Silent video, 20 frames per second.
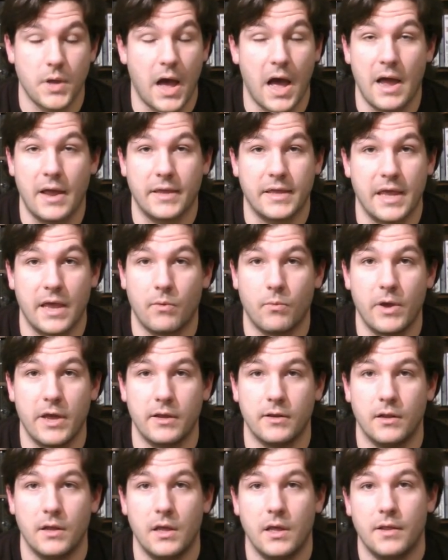I can't
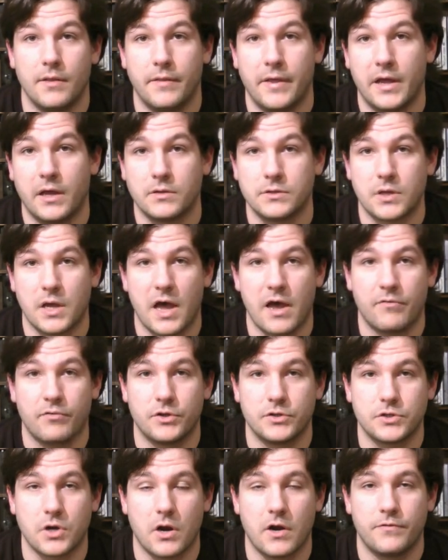wait. They also have an
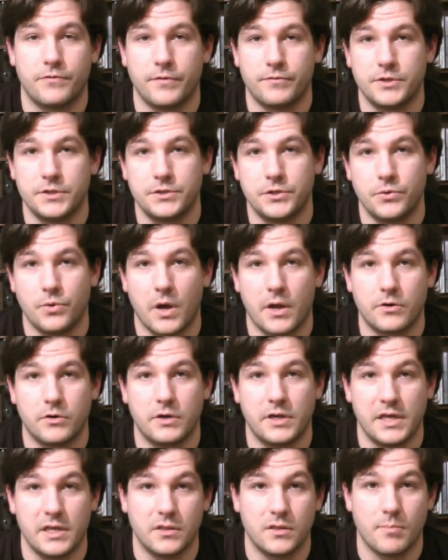Atari
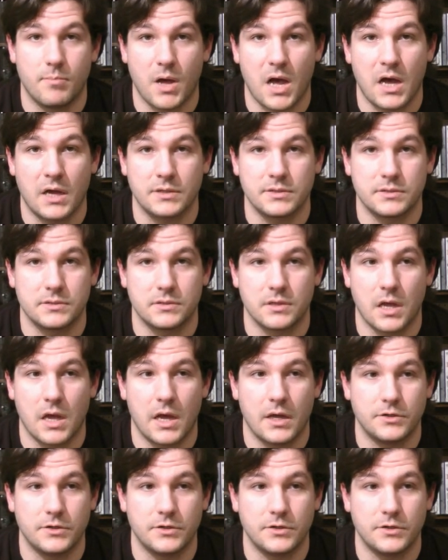5200 in the box.